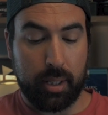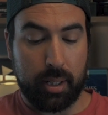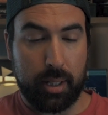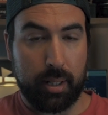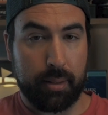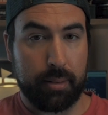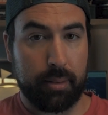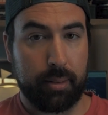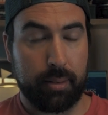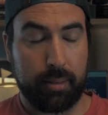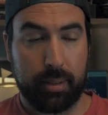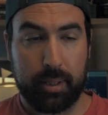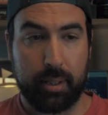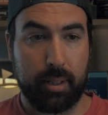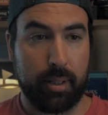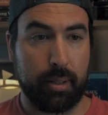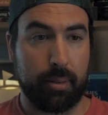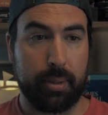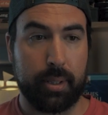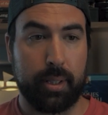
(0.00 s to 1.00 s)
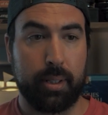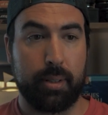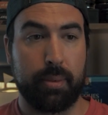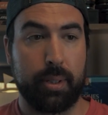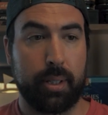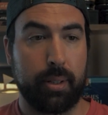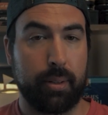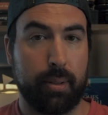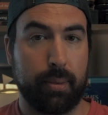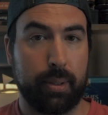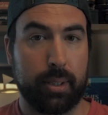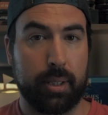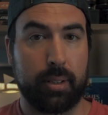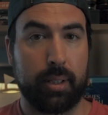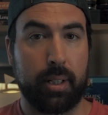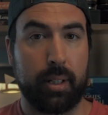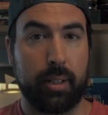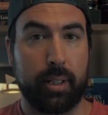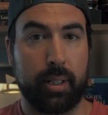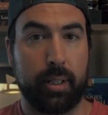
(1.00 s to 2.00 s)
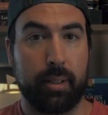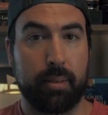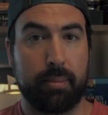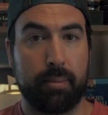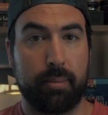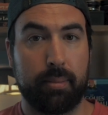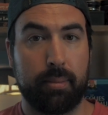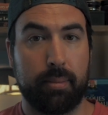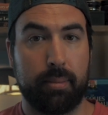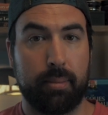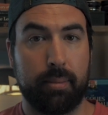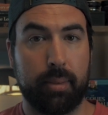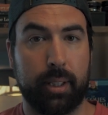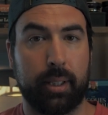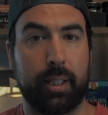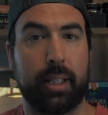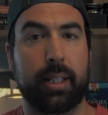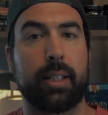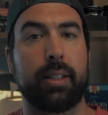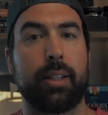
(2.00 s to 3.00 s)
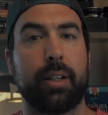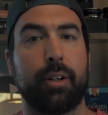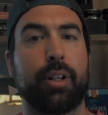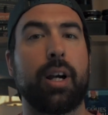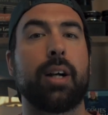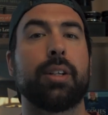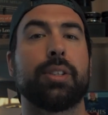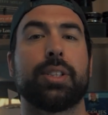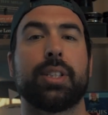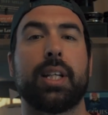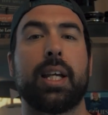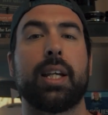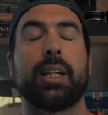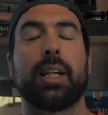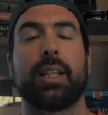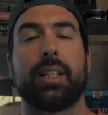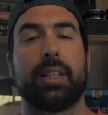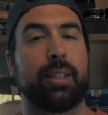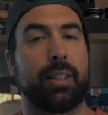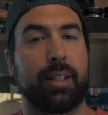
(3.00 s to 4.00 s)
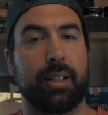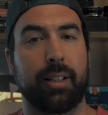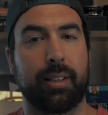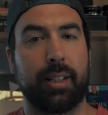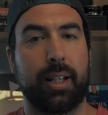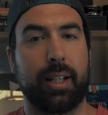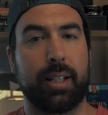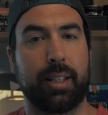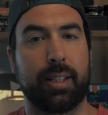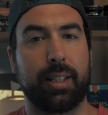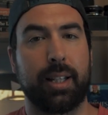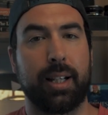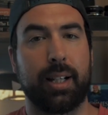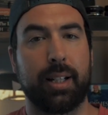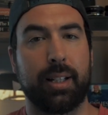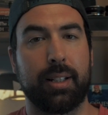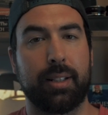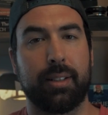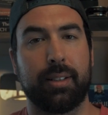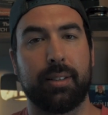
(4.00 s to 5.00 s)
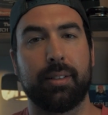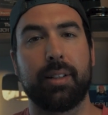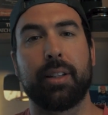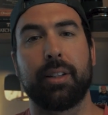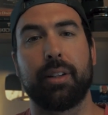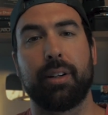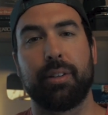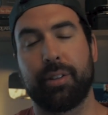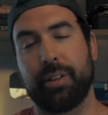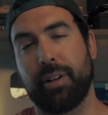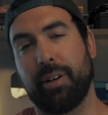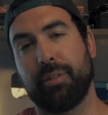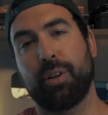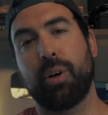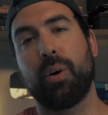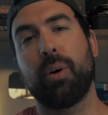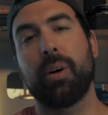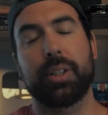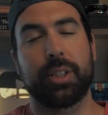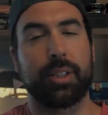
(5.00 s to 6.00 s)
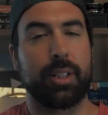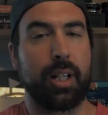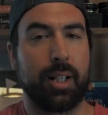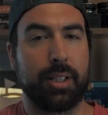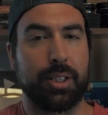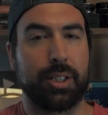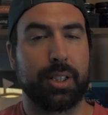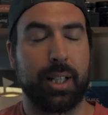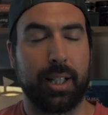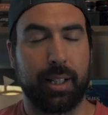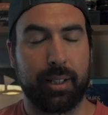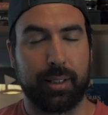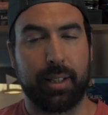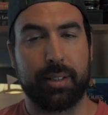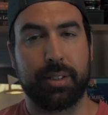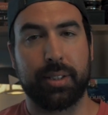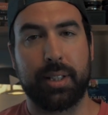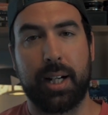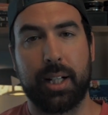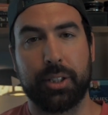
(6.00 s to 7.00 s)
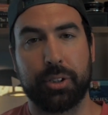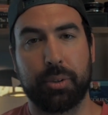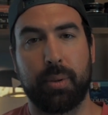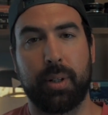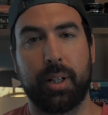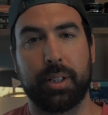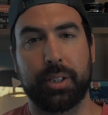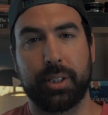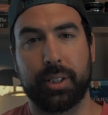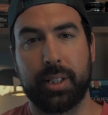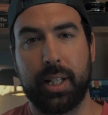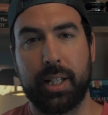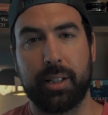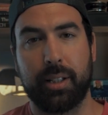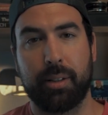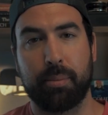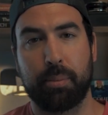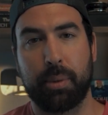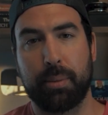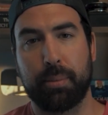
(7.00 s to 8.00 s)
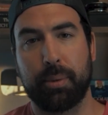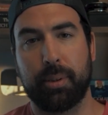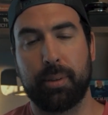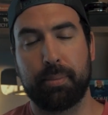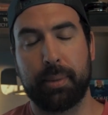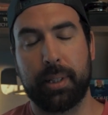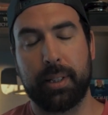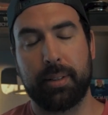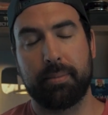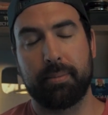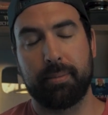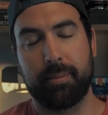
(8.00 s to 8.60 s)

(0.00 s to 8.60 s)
and, you know, we don't know what to tell you. Like, they're not saying anything like that, and they're of course not saying that Sasquatch is taking people, but,